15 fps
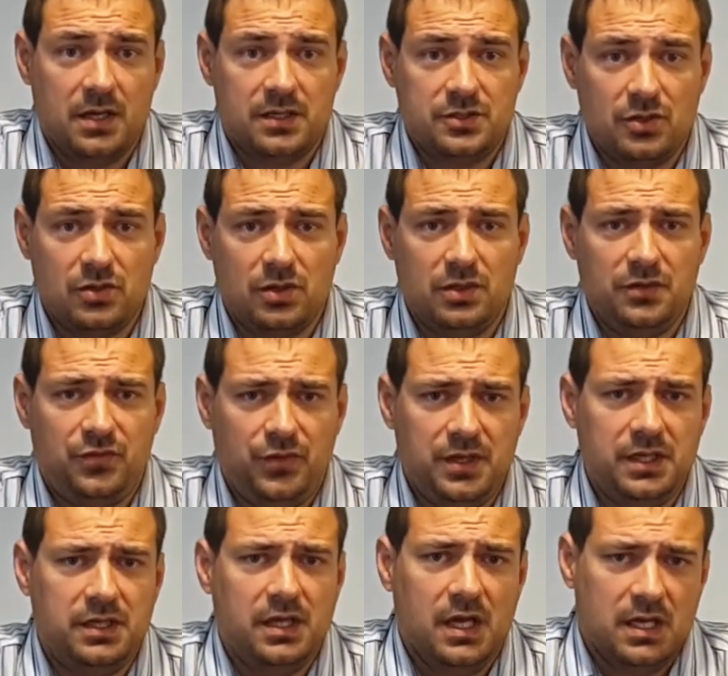The only
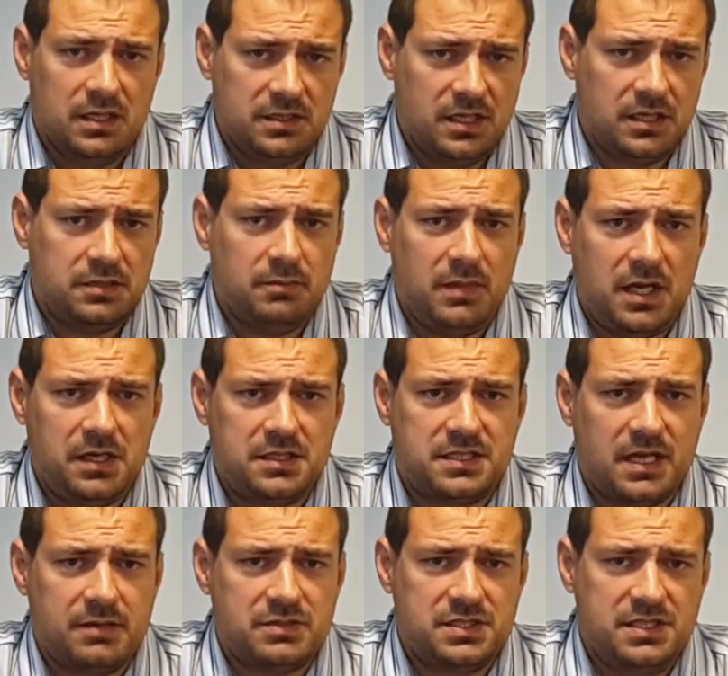thing that many
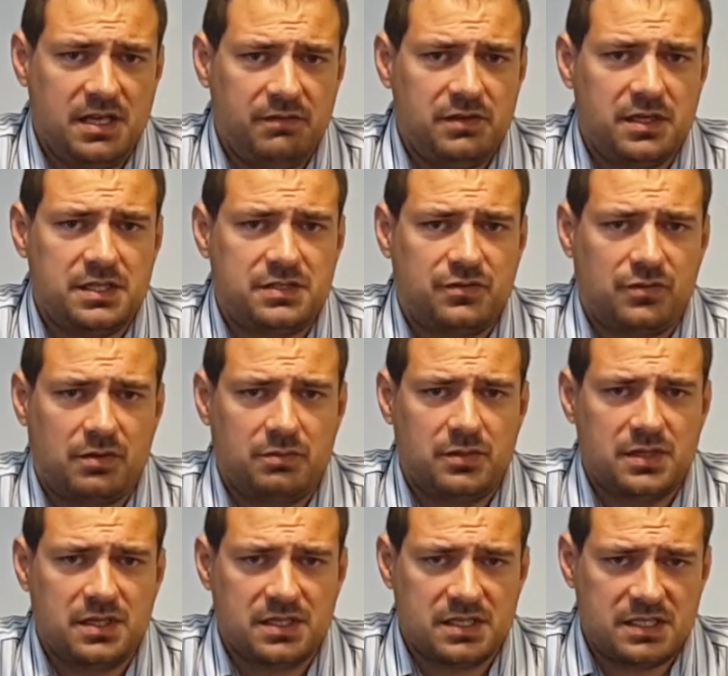times deviates
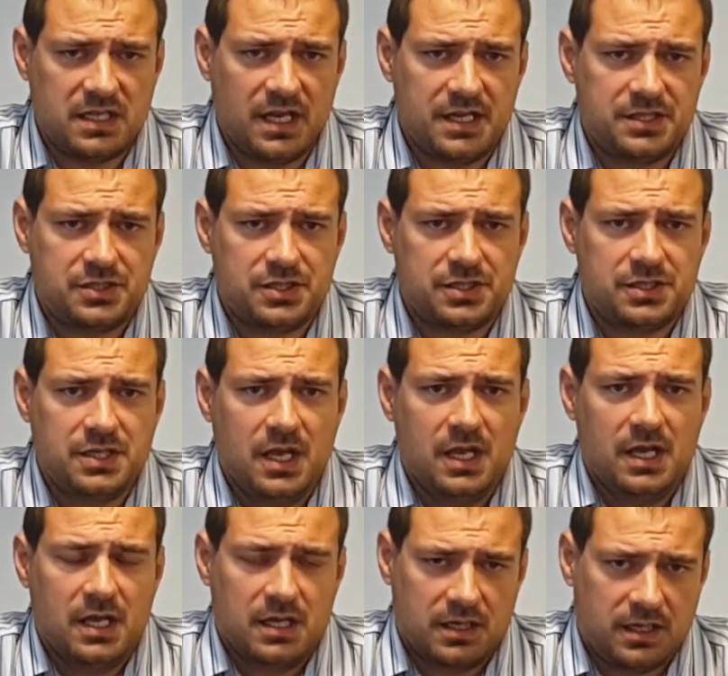from slicers
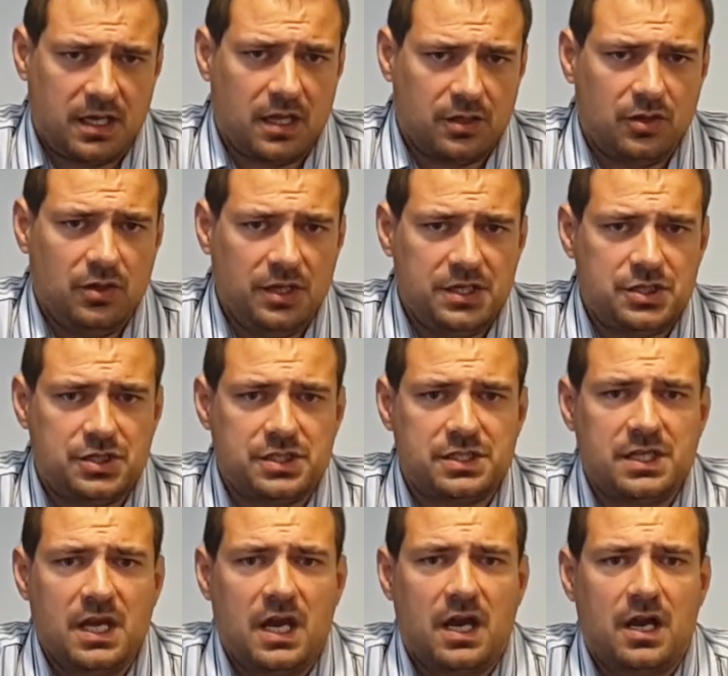calculations
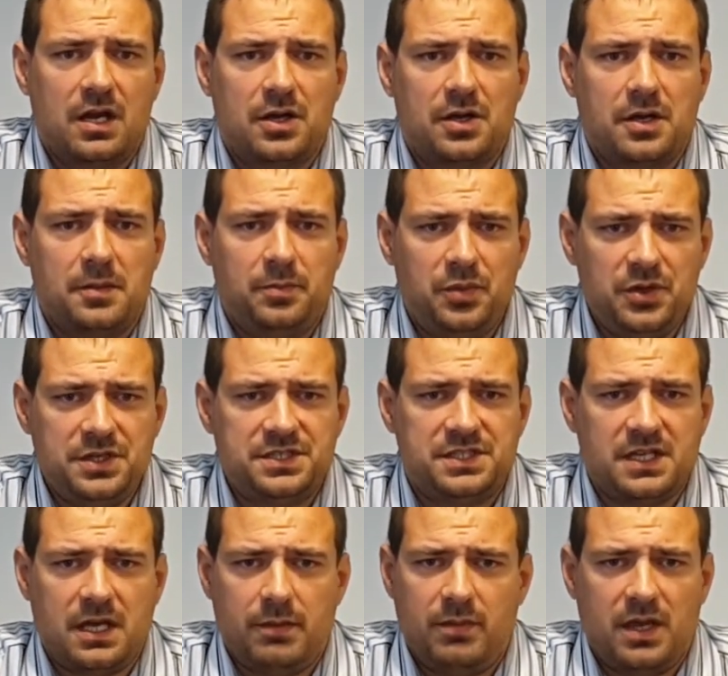are print
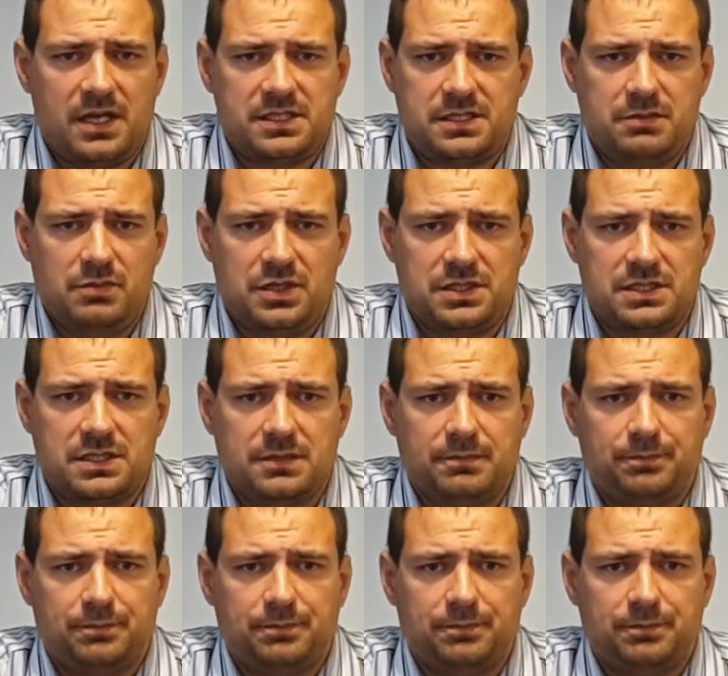time estimates.